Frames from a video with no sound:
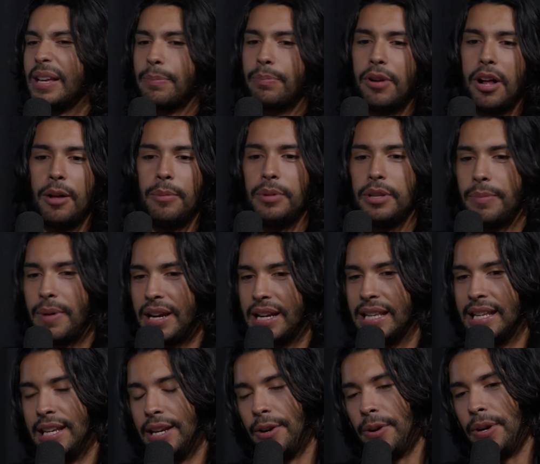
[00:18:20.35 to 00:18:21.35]
probably about a
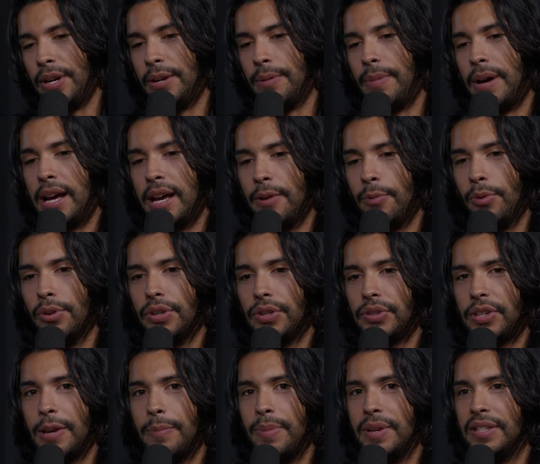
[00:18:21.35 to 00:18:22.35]
year into my real
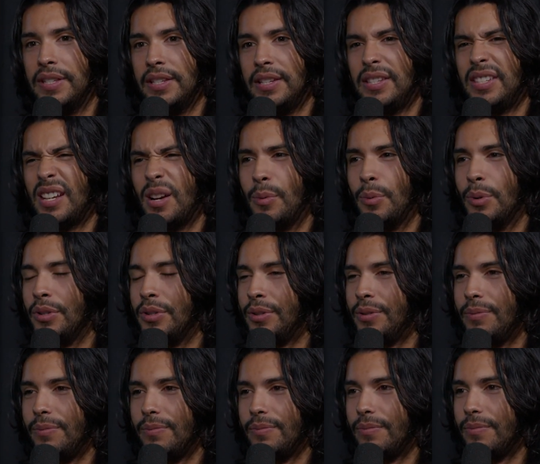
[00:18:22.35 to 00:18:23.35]
estate business, I
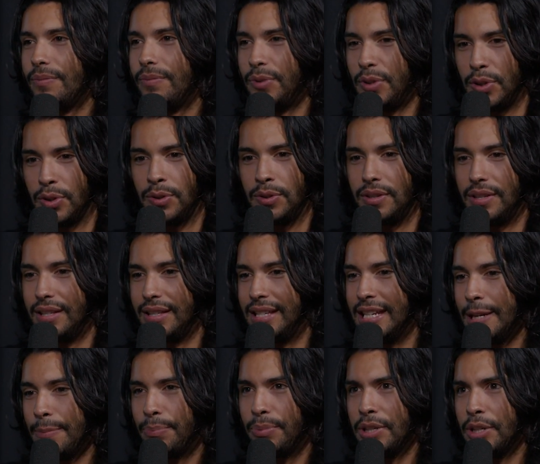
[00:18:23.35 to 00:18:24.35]
was just
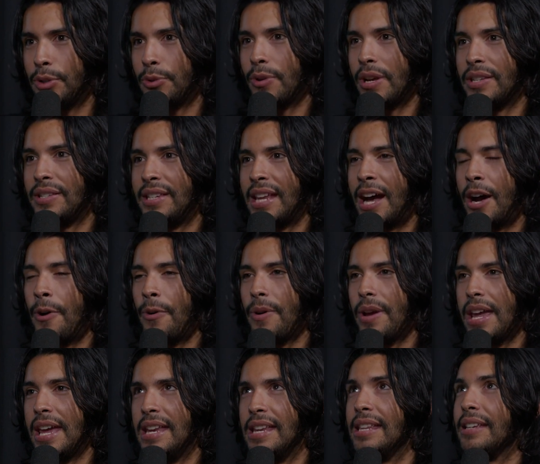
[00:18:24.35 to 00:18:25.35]
deeply stressed out,
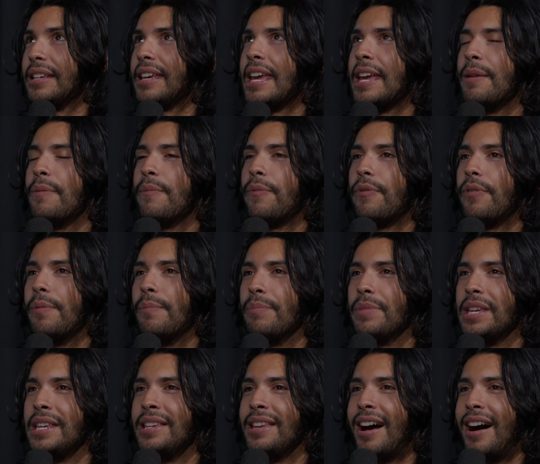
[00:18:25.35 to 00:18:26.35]
and it came from
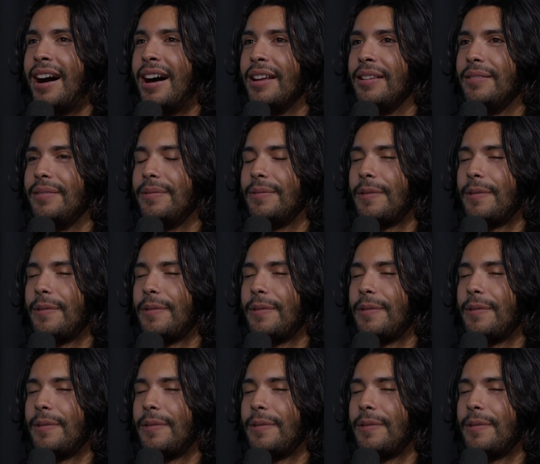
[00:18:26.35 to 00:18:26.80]
me not